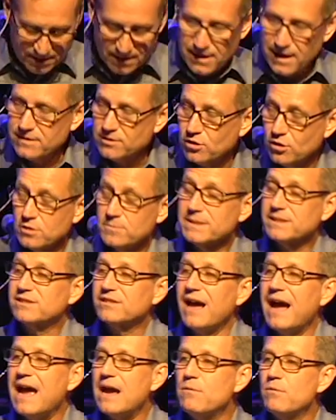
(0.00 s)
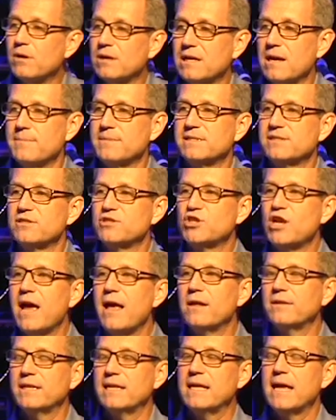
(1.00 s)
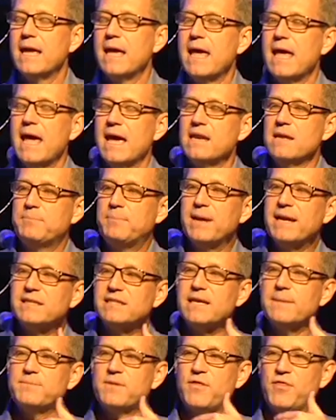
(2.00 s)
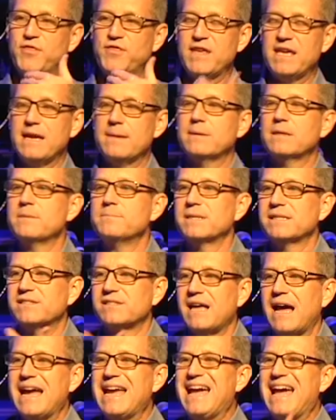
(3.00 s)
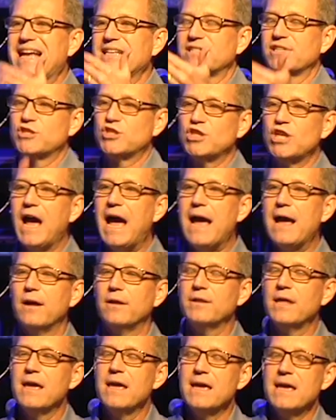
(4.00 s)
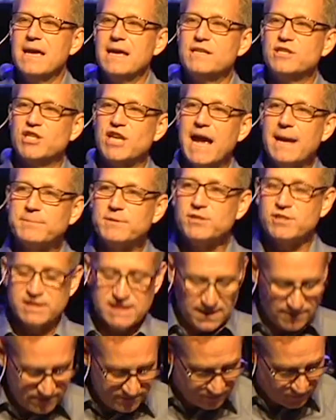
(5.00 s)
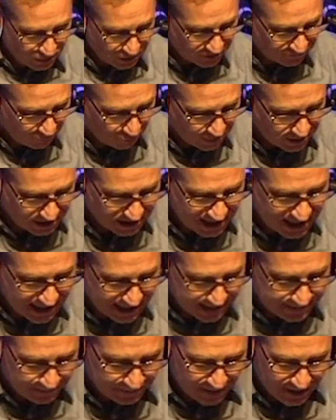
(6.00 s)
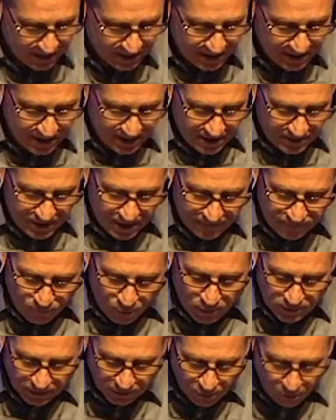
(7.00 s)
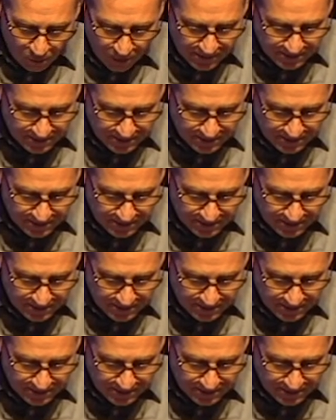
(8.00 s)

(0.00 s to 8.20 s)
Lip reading: And so the Messiah will come as a child, and he picks up the theme of the Messiah as a child in chapter 7, verse 14. Therefore, the Lord